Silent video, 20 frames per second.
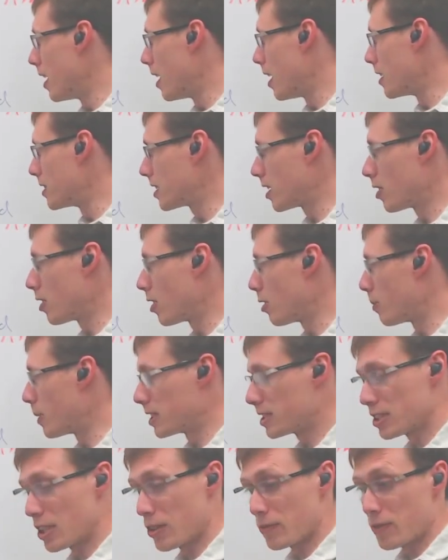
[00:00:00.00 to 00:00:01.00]
sell all my
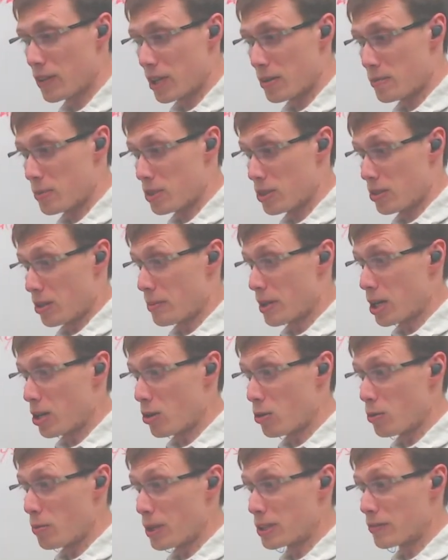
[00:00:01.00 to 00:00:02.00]
stuff that I made a
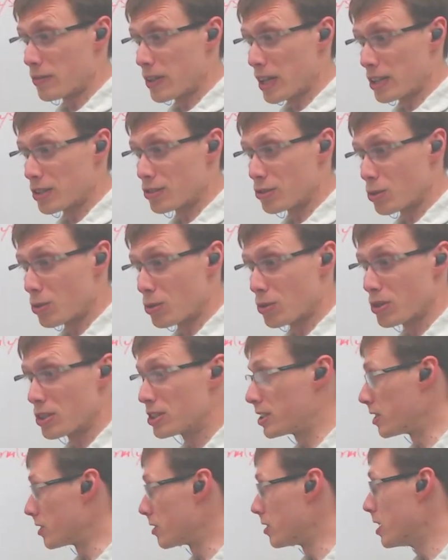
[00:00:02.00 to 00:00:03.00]
whole bunch of extra corn
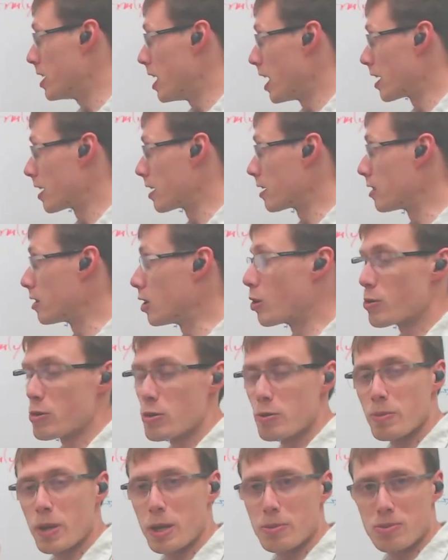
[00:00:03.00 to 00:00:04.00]
this year. I'm going to
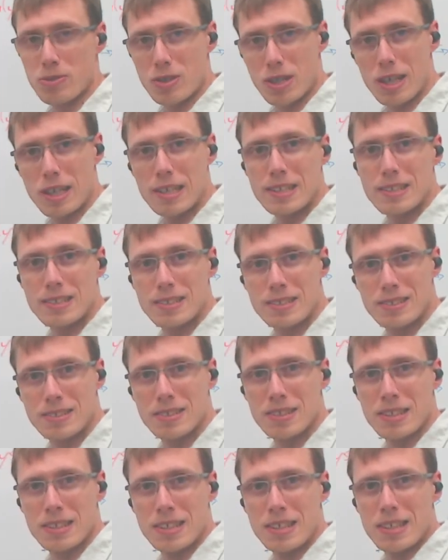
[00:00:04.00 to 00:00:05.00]
lower my price.
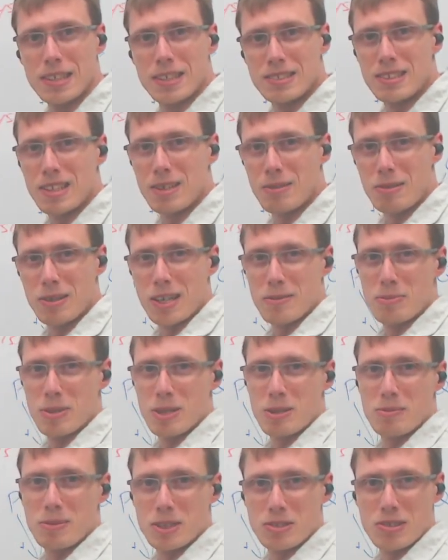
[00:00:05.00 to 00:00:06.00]
That way, I pretty
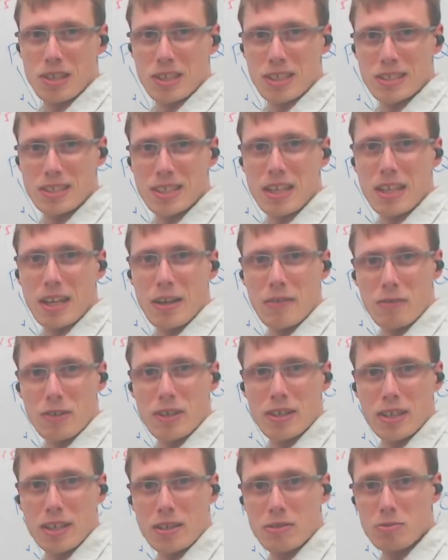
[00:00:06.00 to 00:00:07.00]
much try to sell
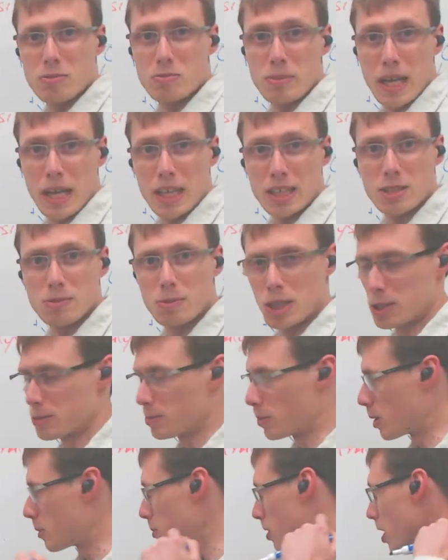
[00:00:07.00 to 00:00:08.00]
everything and maximize
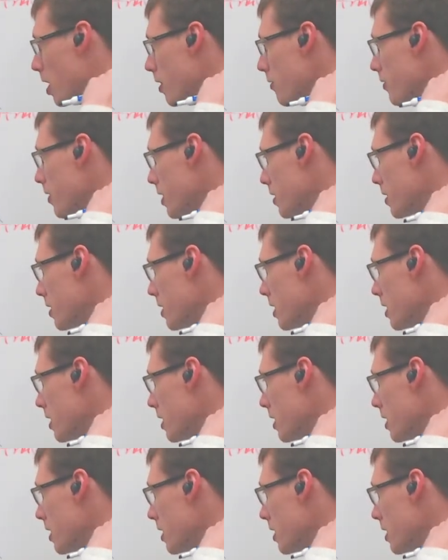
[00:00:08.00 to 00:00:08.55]
my profit.